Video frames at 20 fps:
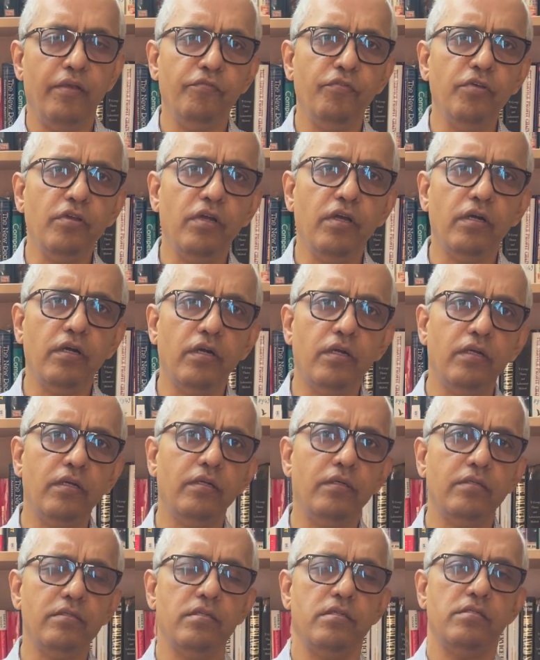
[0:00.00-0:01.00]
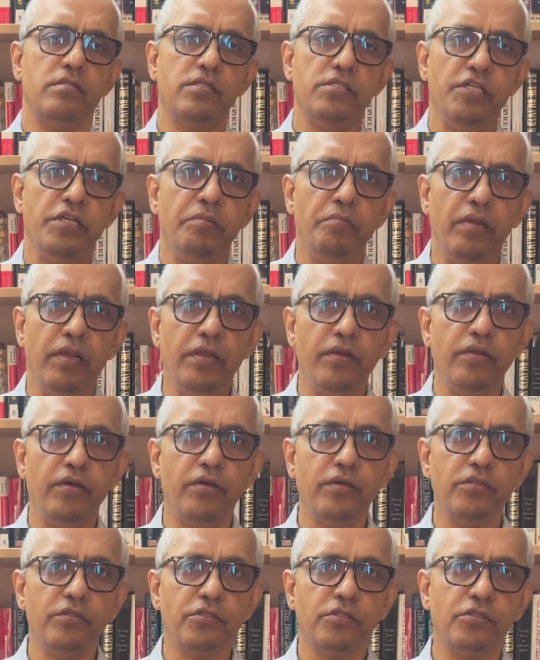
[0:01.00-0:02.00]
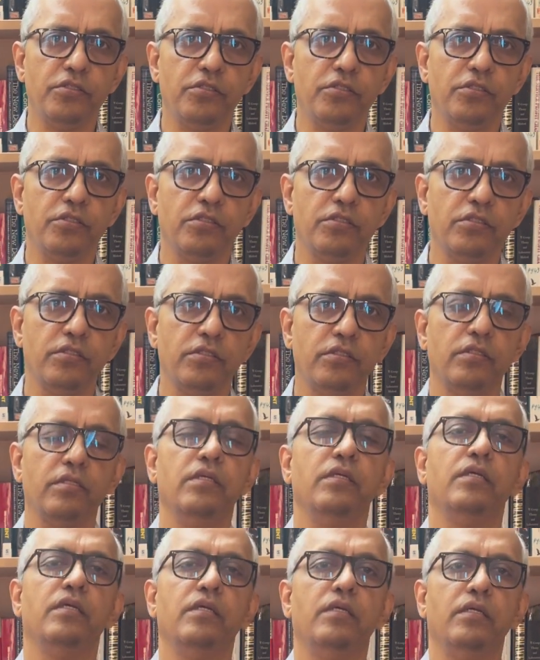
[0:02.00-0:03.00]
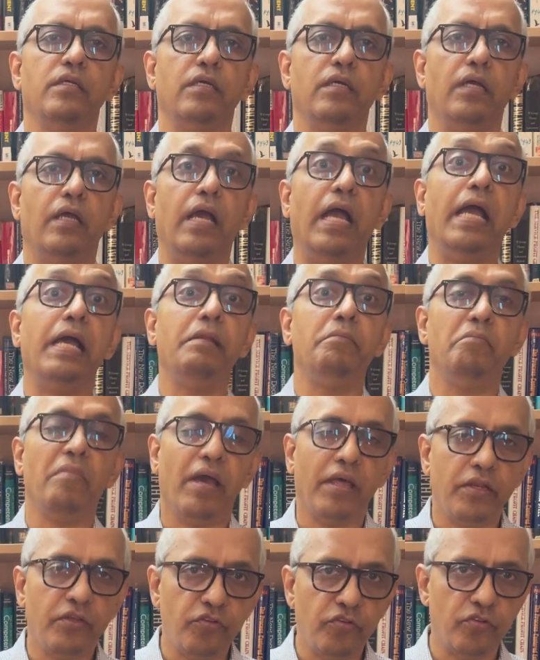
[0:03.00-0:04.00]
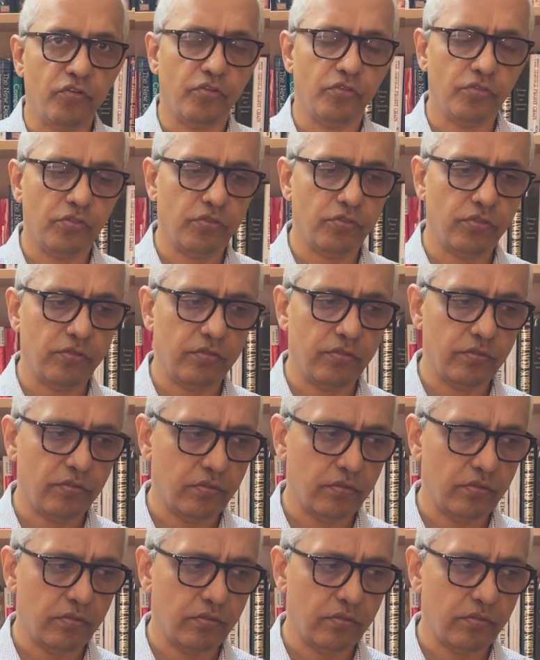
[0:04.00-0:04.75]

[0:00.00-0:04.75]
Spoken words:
you heard team leaders and managers